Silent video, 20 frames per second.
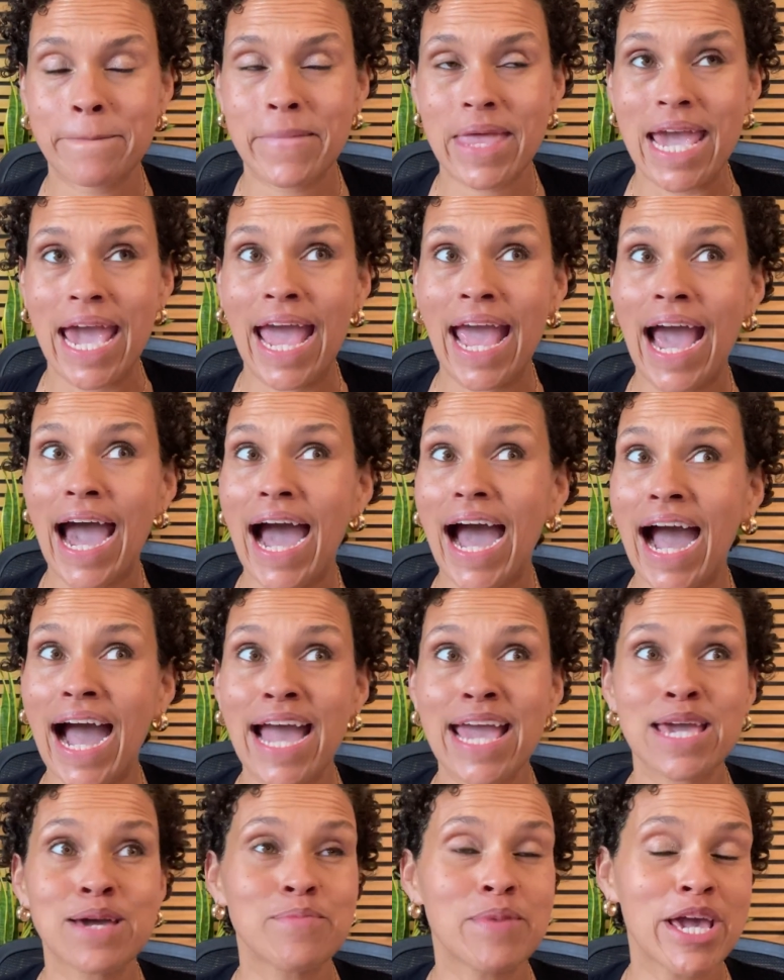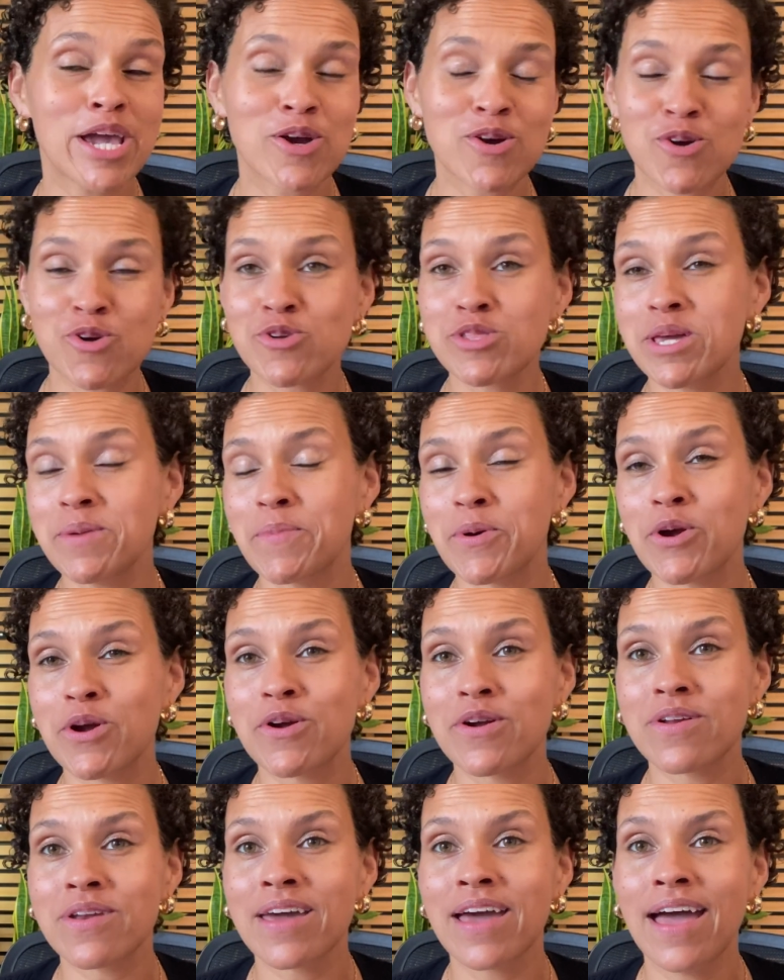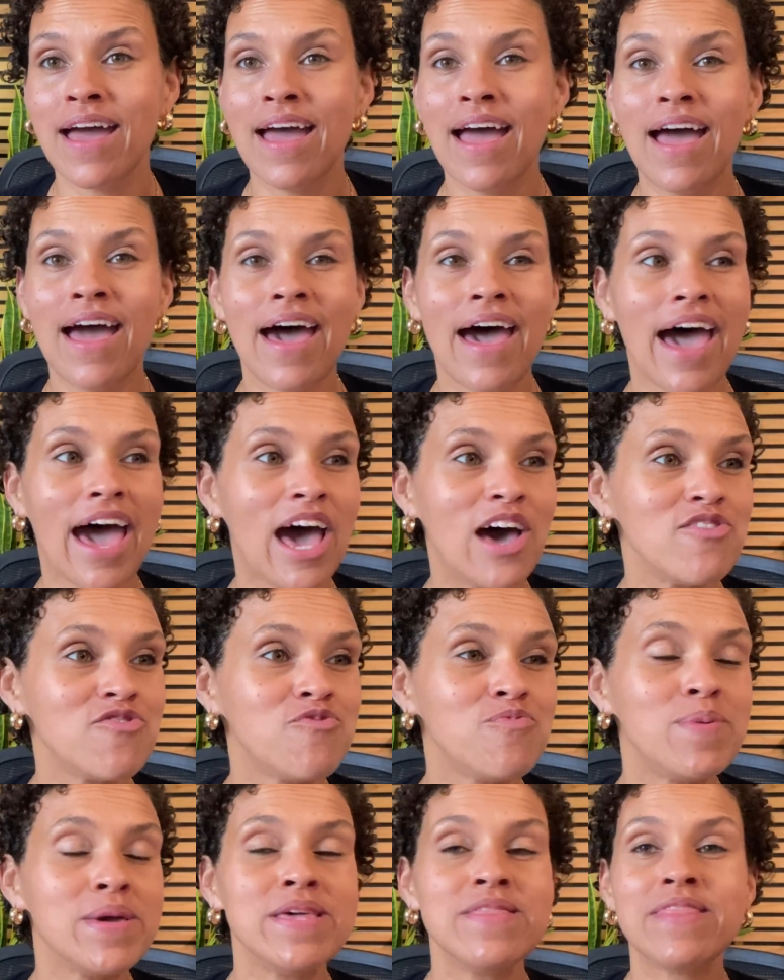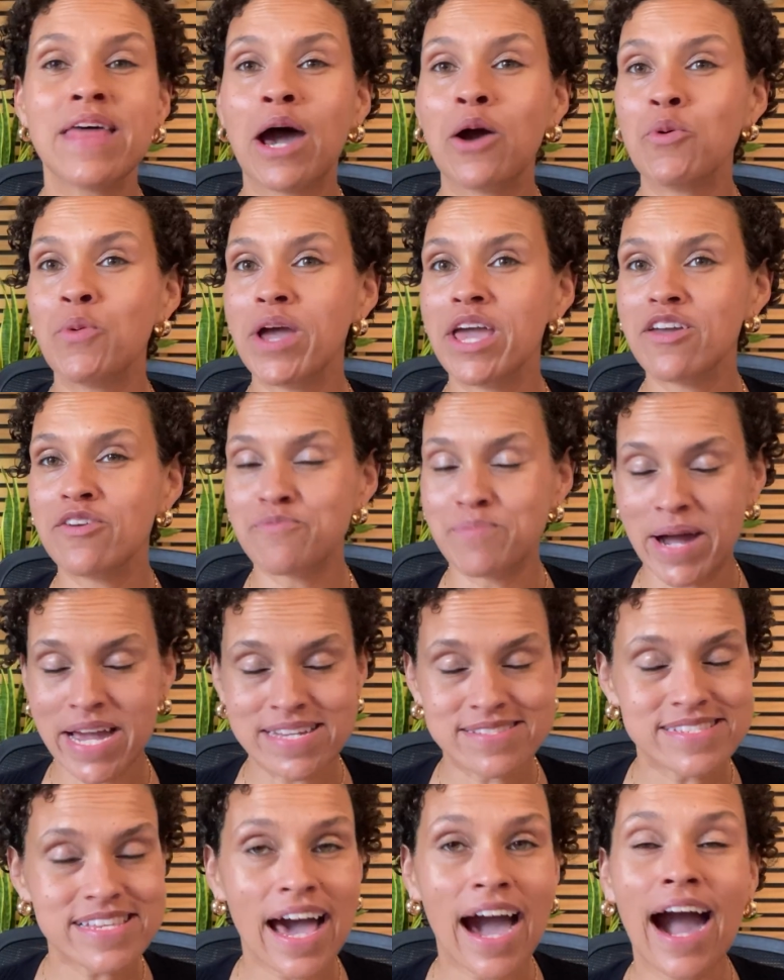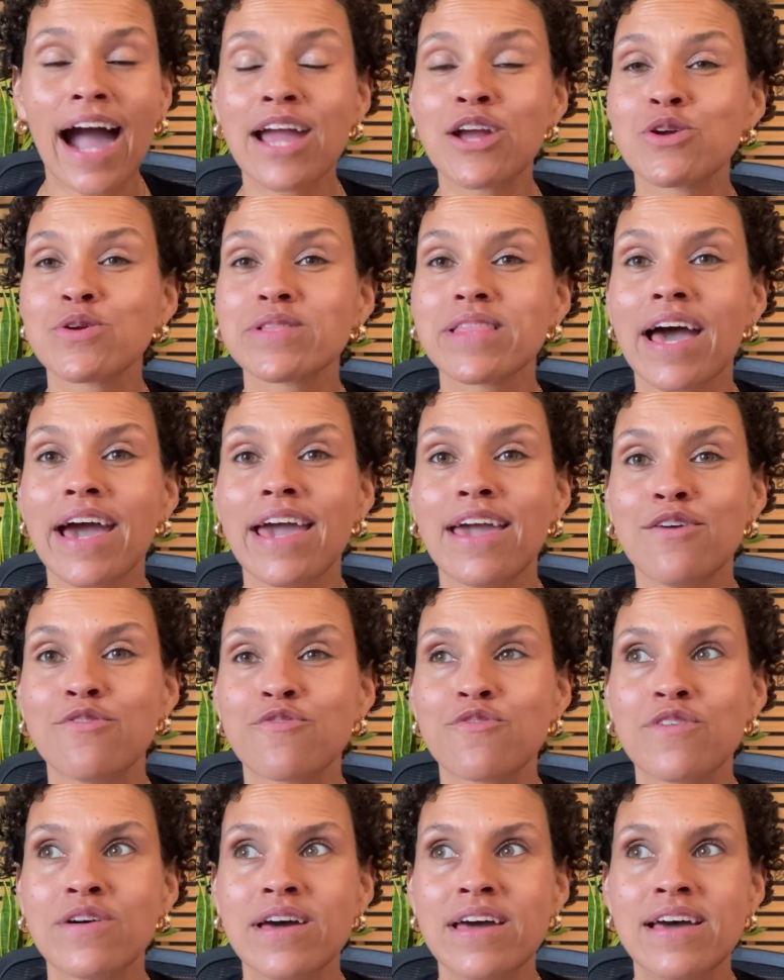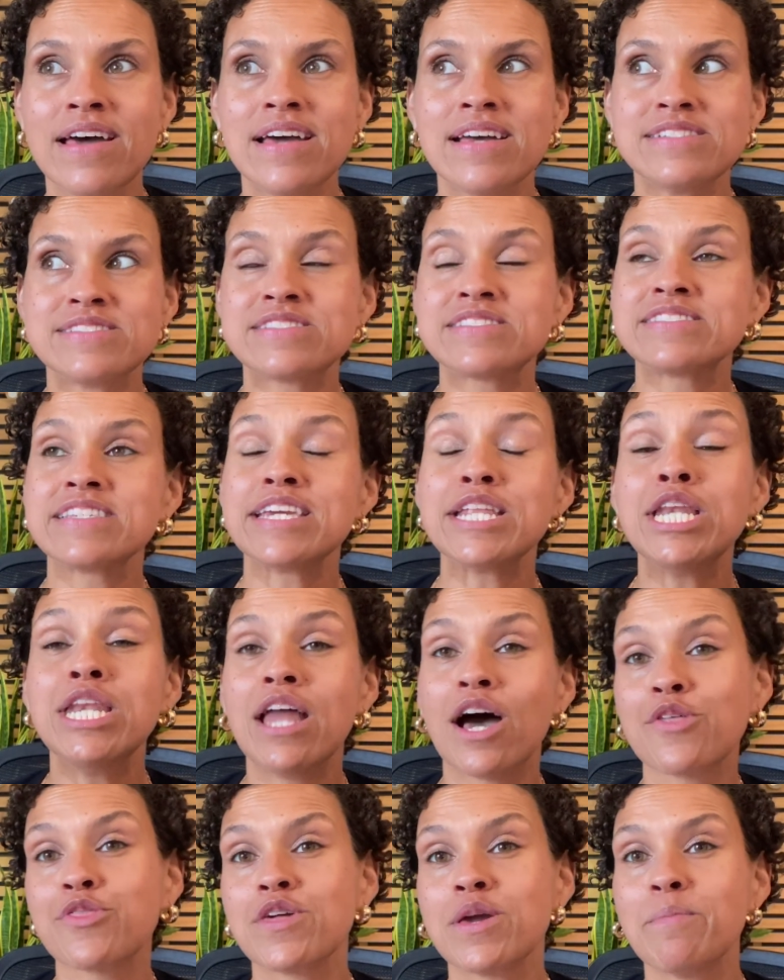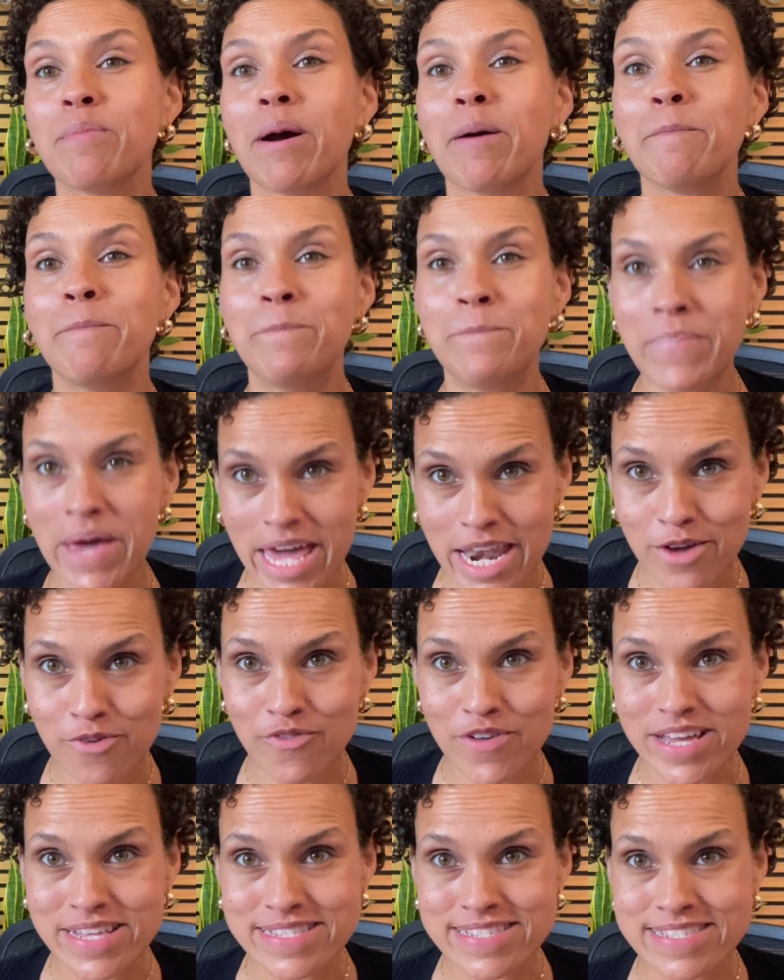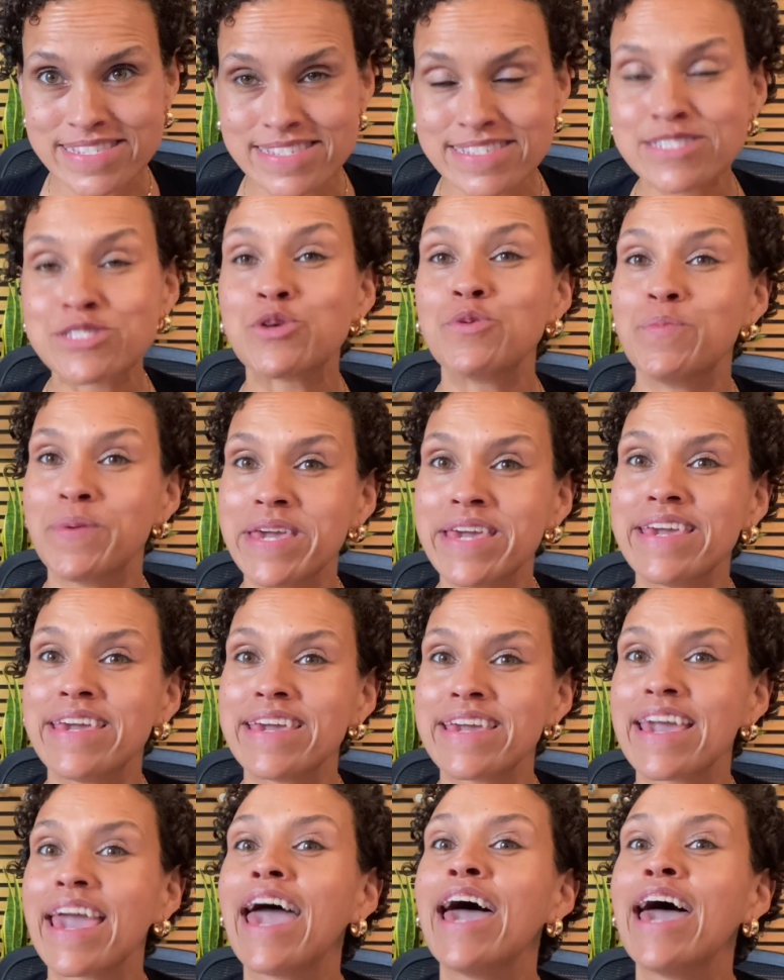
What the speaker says: Okay. I am an early bird, have been that way my entire life, see nothing but benefits to being